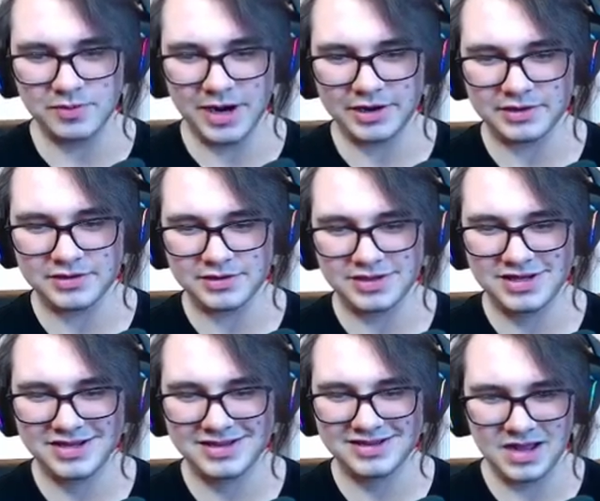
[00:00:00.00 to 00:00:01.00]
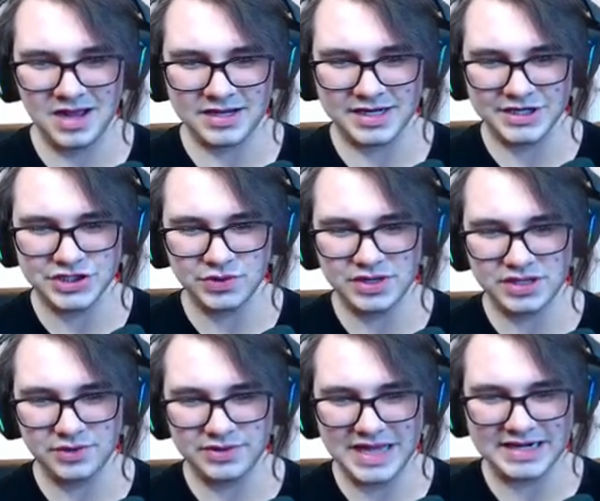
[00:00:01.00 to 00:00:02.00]
do about it? uh, can I do
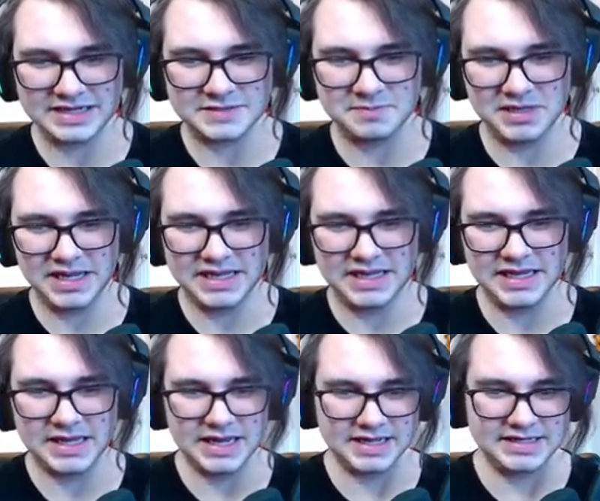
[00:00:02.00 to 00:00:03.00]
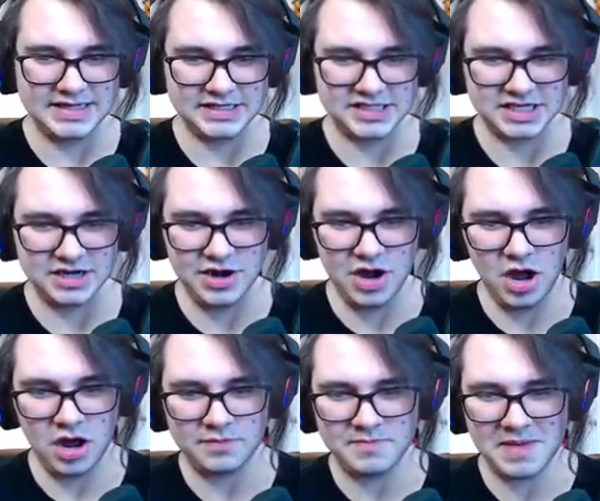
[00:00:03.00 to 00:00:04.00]
anything with that? It's blinking. I guess
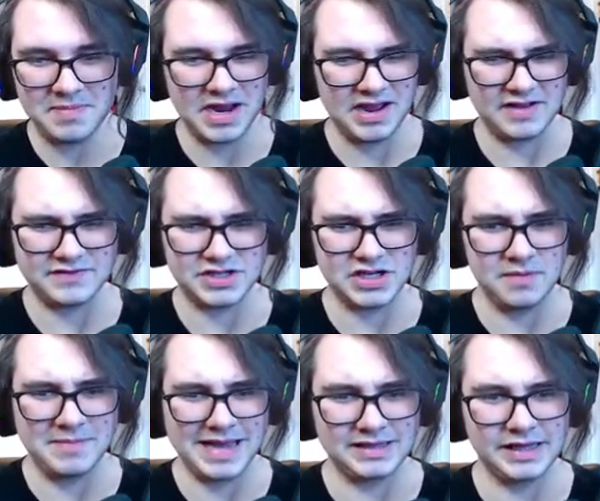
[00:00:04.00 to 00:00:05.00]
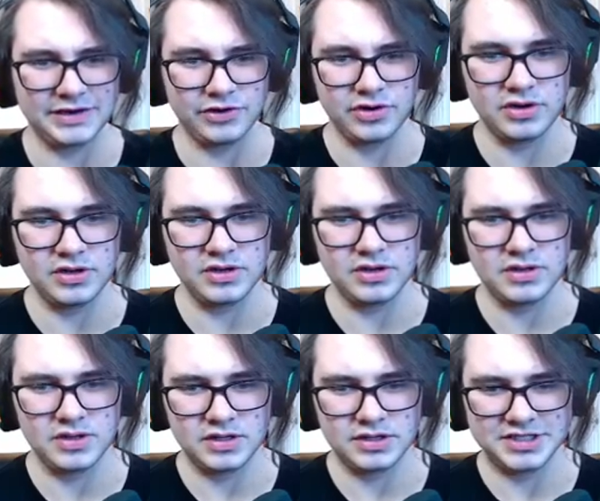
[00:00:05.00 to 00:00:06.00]
not. Maybe I have to come back later.
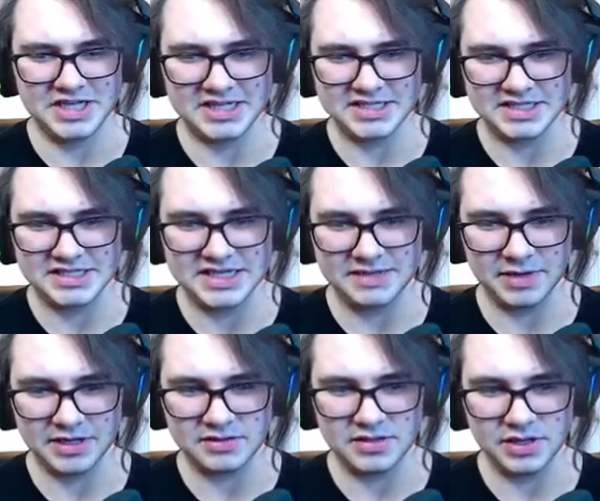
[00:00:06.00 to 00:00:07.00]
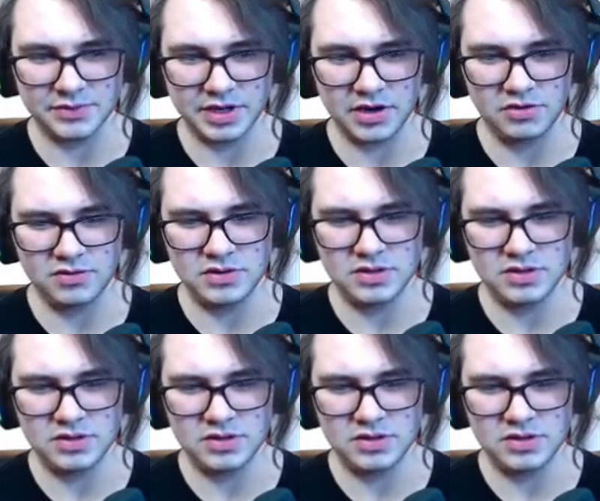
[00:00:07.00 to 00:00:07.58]
The dancing demon. Here we go.